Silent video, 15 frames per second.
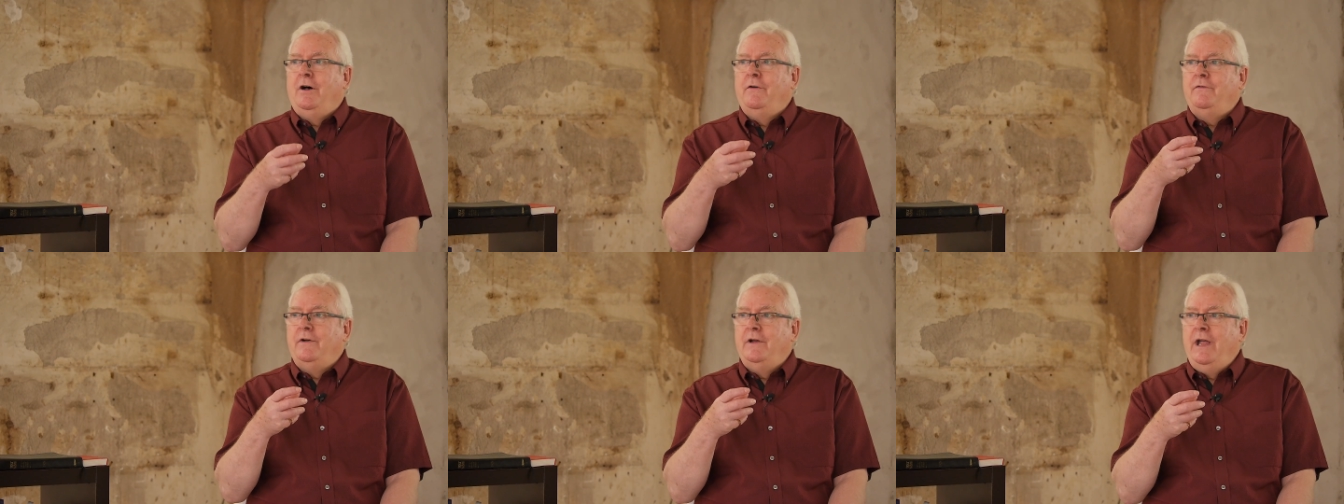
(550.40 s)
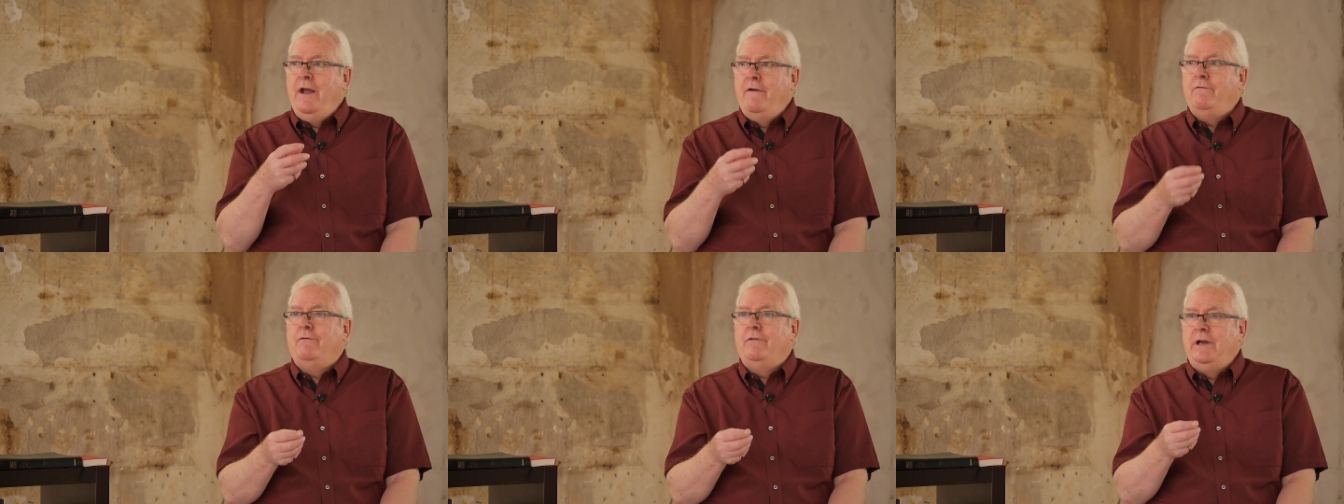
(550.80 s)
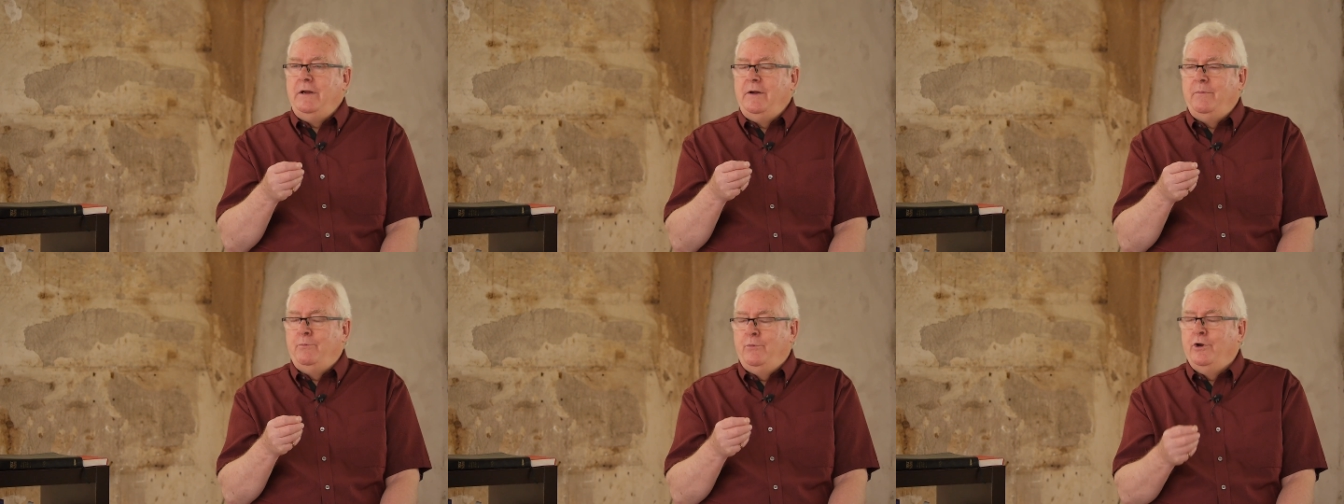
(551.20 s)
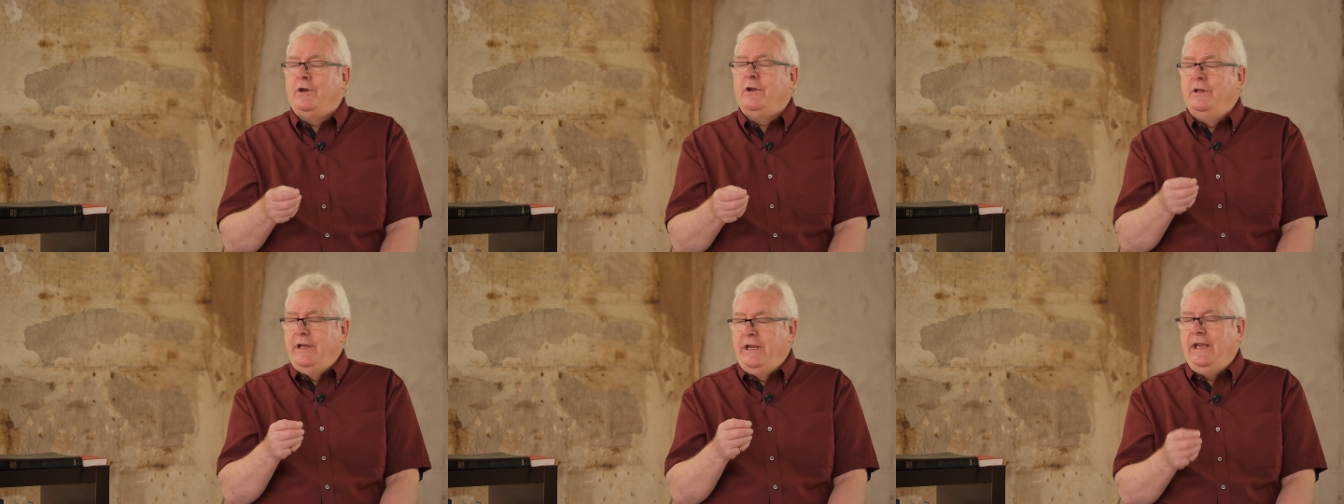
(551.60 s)
of every
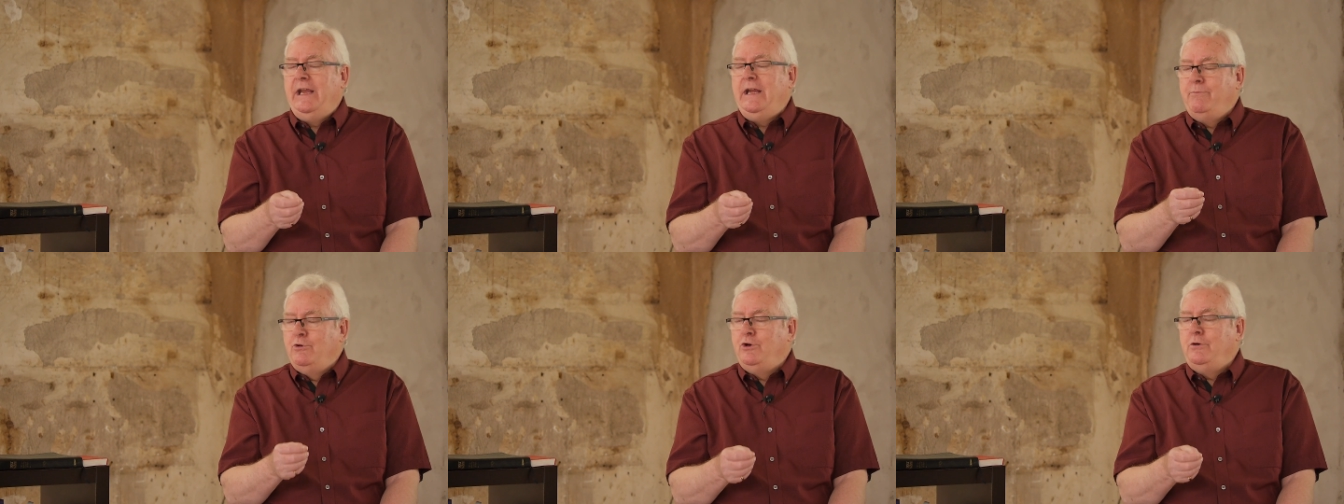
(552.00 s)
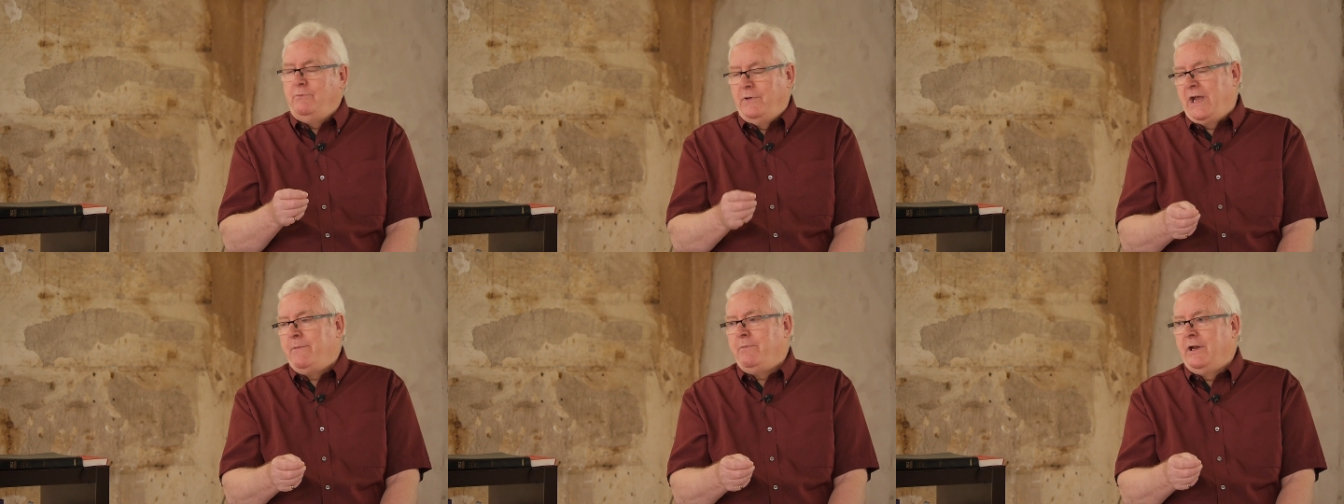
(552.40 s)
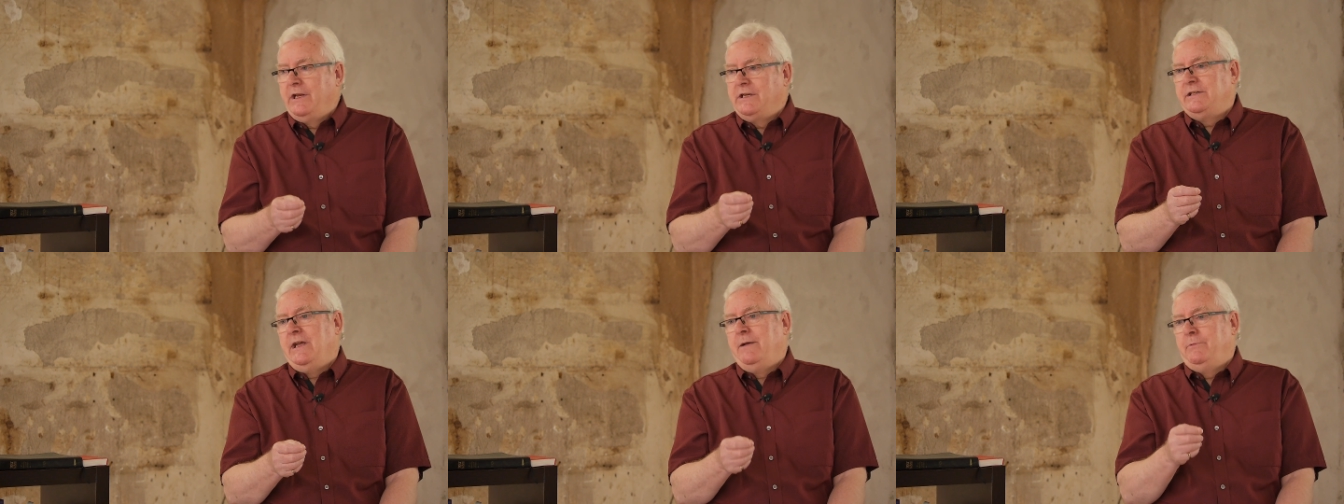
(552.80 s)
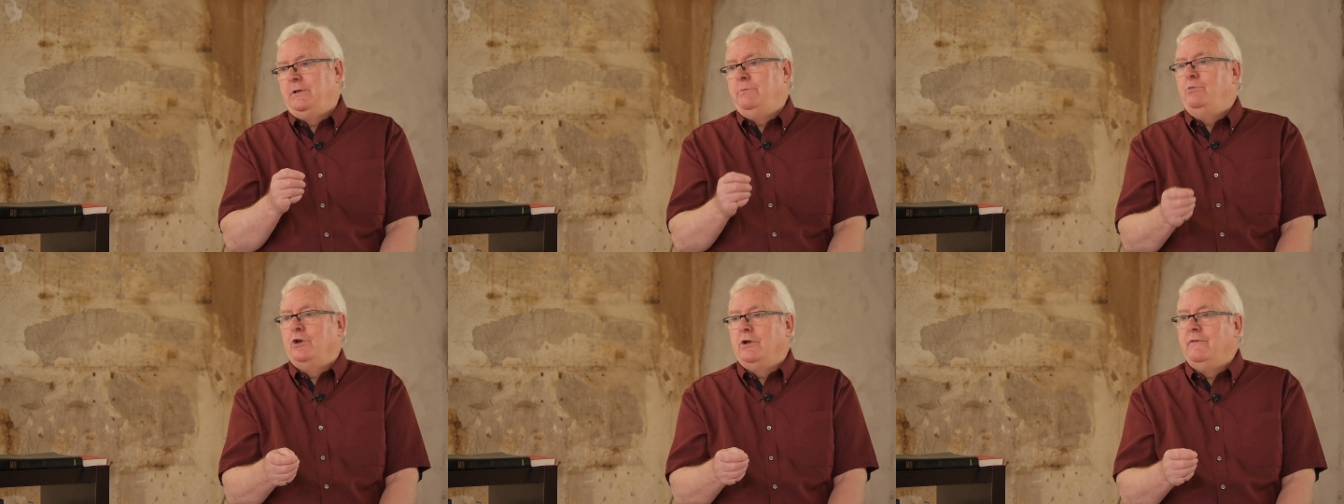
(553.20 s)
book in the Hebrew Bible except
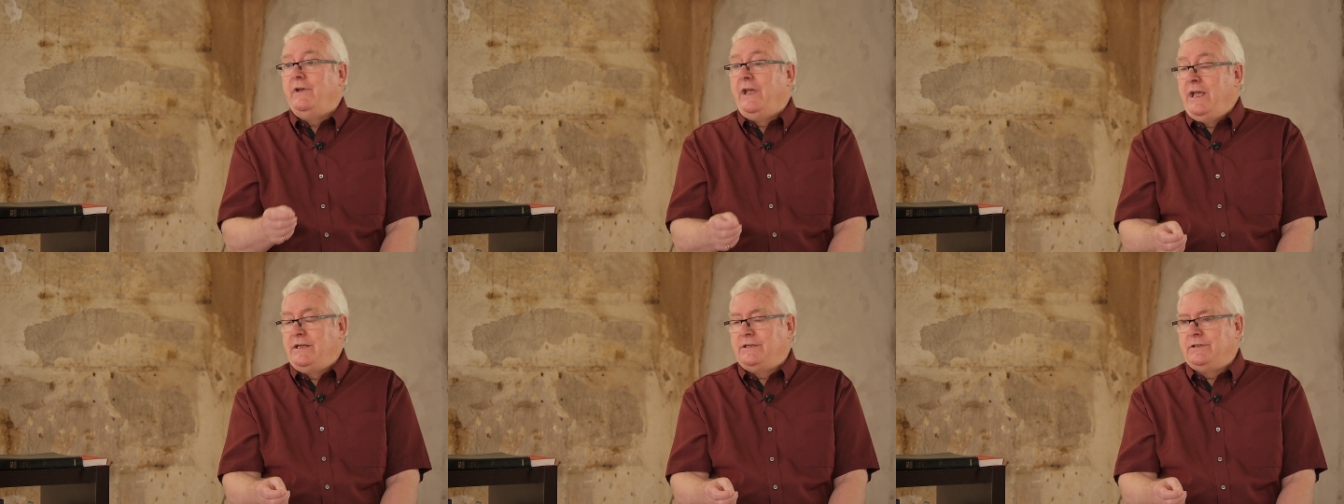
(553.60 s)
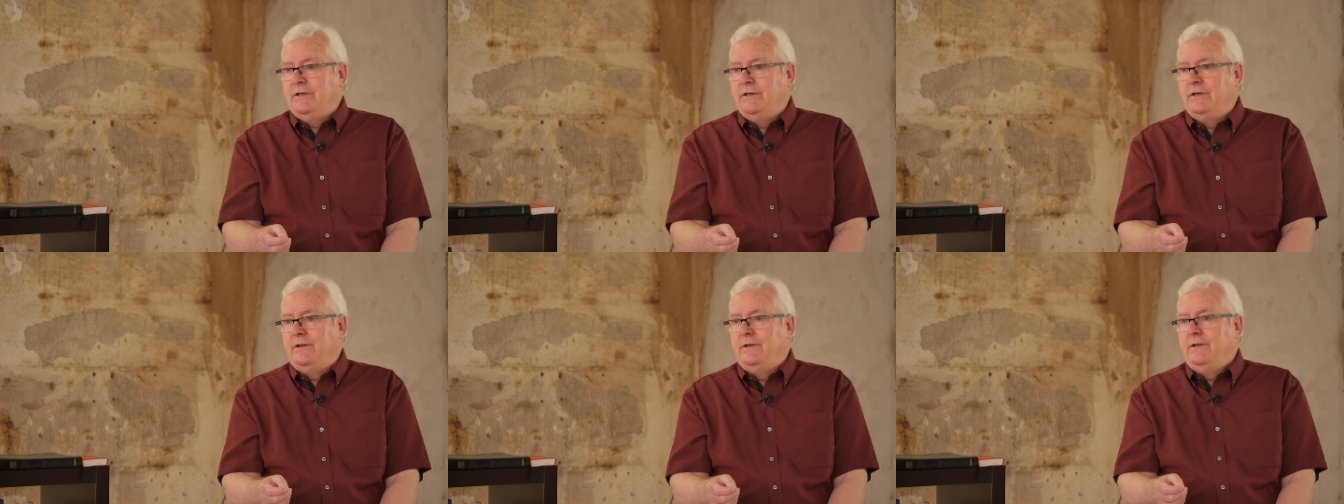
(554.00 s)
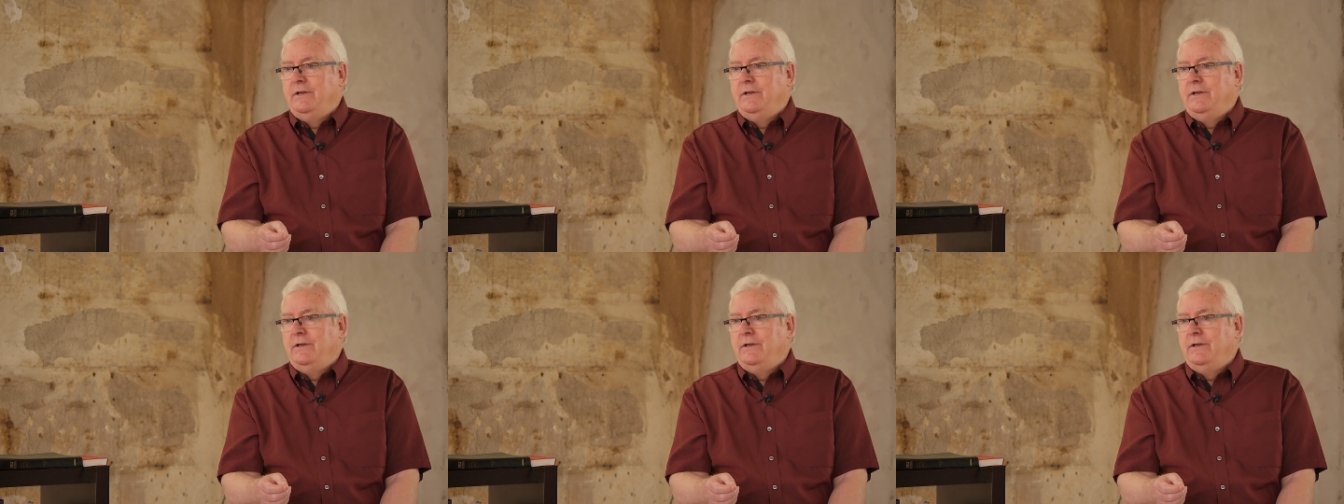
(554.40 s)
the book of Esther